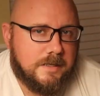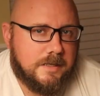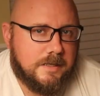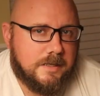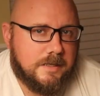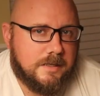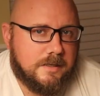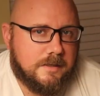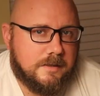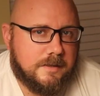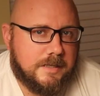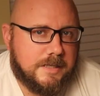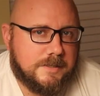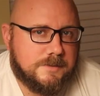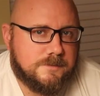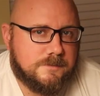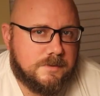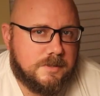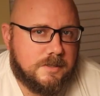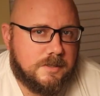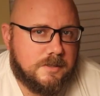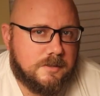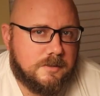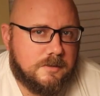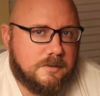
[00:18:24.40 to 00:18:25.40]
and that's
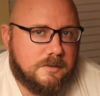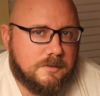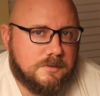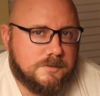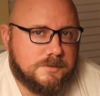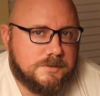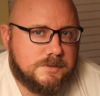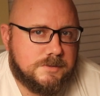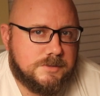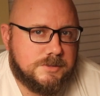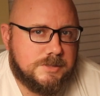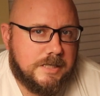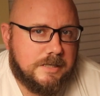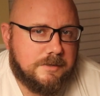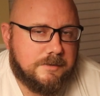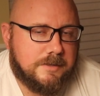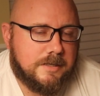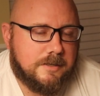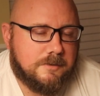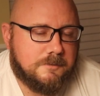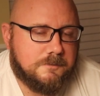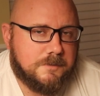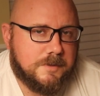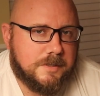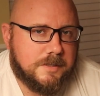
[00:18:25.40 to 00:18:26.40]
what our girls chow
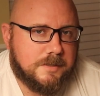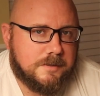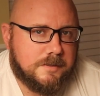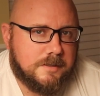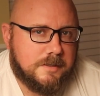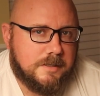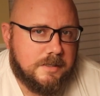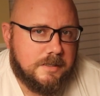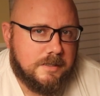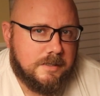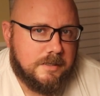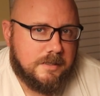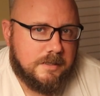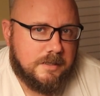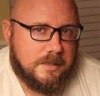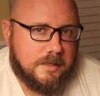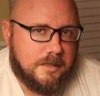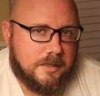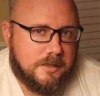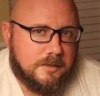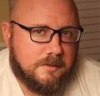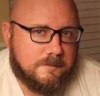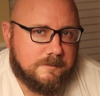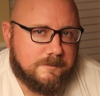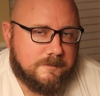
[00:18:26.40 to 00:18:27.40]
down with
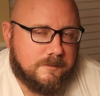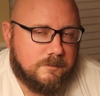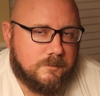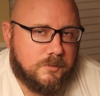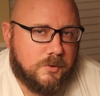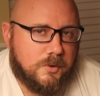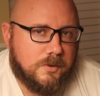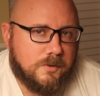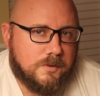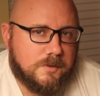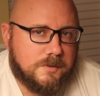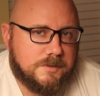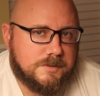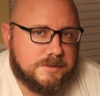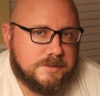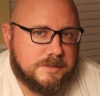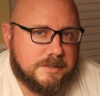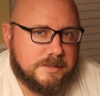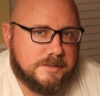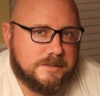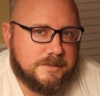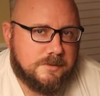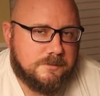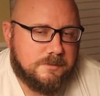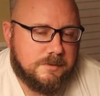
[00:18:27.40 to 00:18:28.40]
for broilers
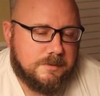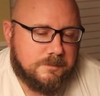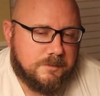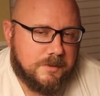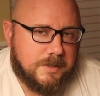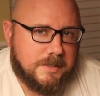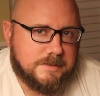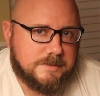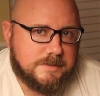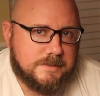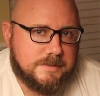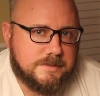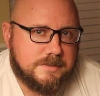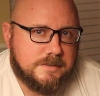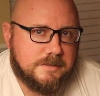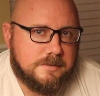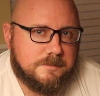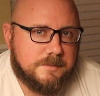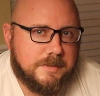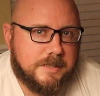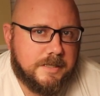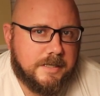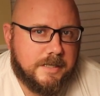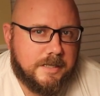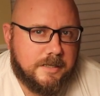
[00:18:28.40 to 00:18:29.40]
until we process
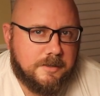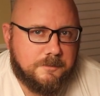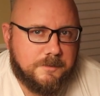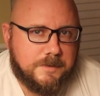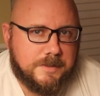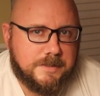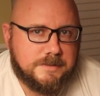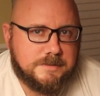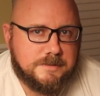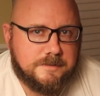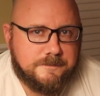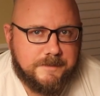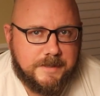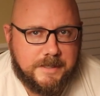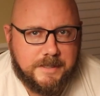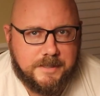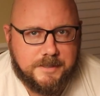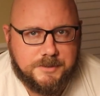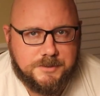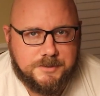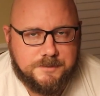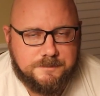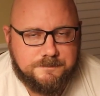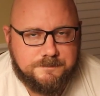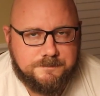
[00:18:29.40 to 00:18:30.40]
them at 8 weeks of
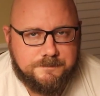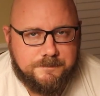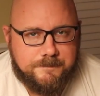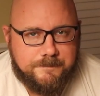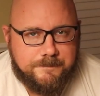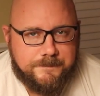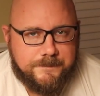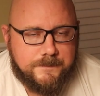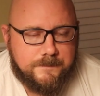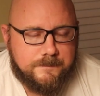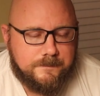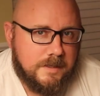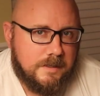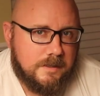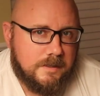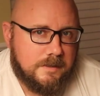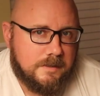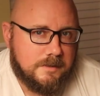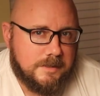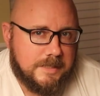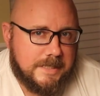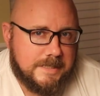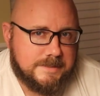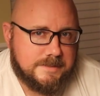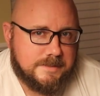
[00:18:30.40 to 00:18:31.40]
age.
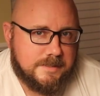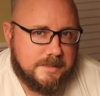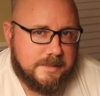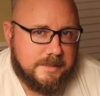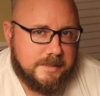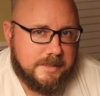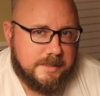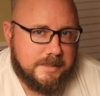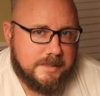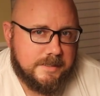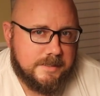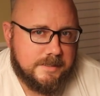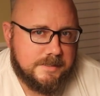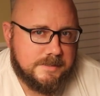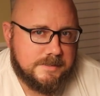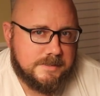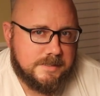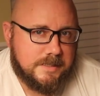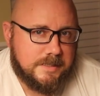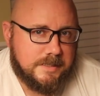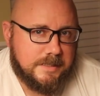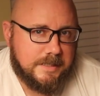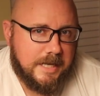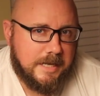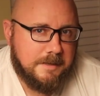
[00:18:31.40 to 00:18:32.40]
Lastly is
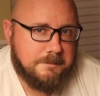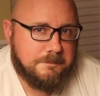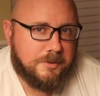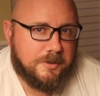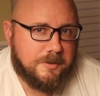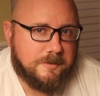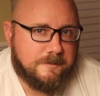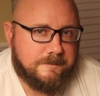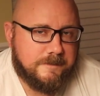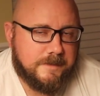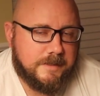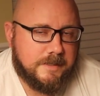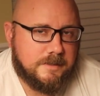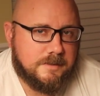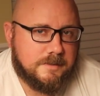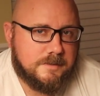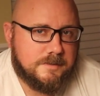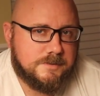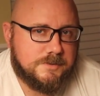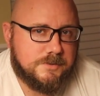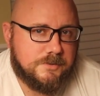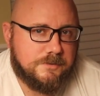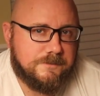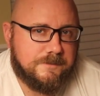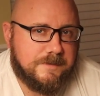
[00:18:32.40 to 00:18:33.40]
game bird feed.
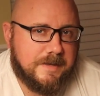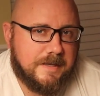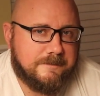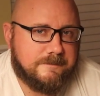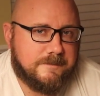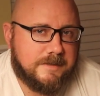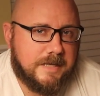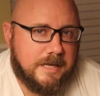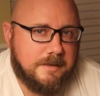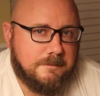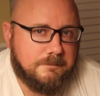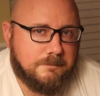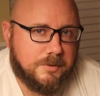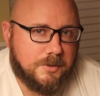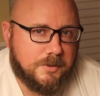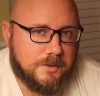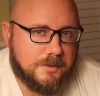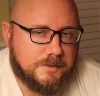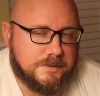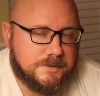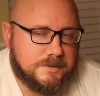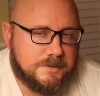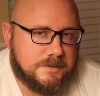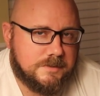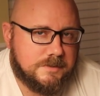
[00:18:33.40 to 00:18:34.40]
So you have game
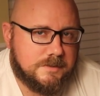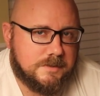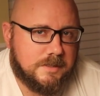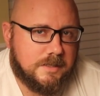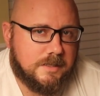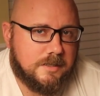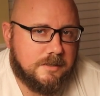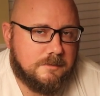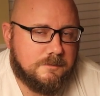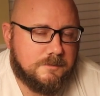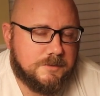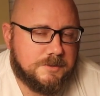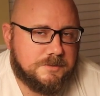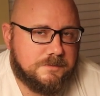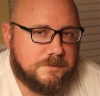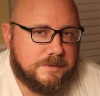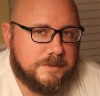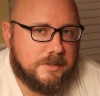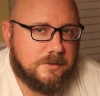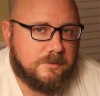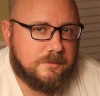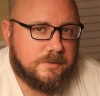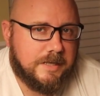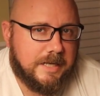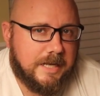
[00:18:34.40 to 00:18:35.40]
birds, which
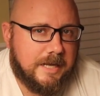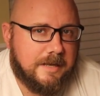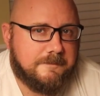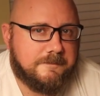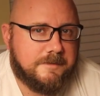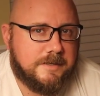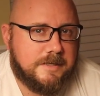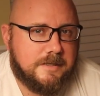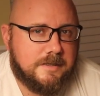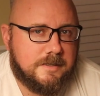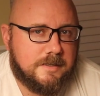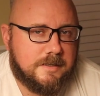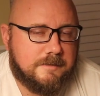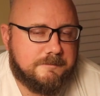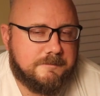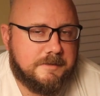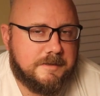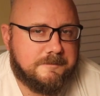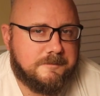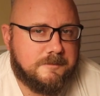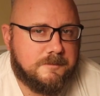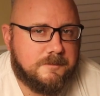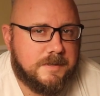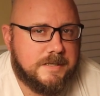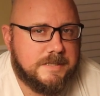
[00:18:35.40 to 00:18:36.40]
we don't have any. I've
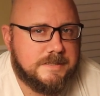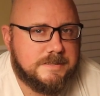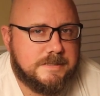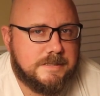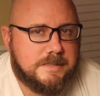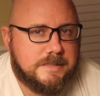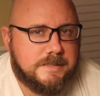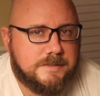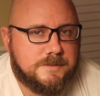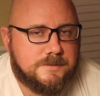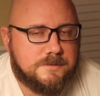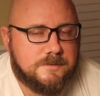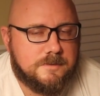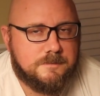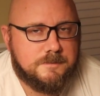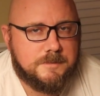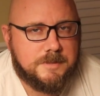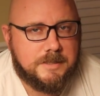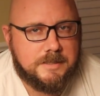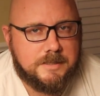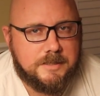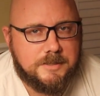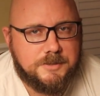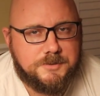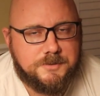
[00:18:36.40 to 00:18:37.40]
never raised any, so I'm
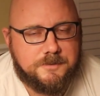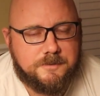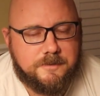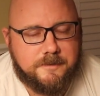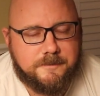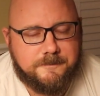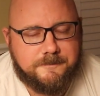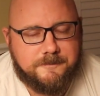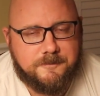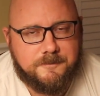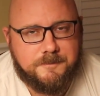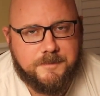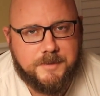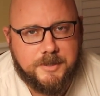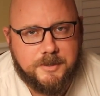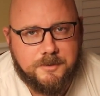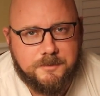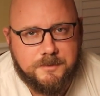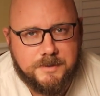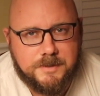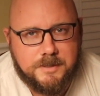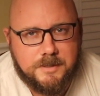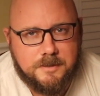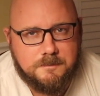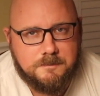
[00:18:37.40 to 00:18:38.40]
not intricately familiar
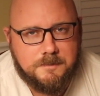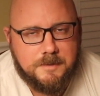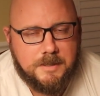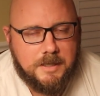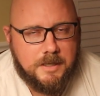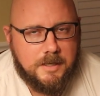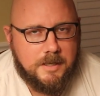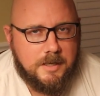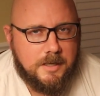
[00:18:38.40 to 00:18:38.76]
with them,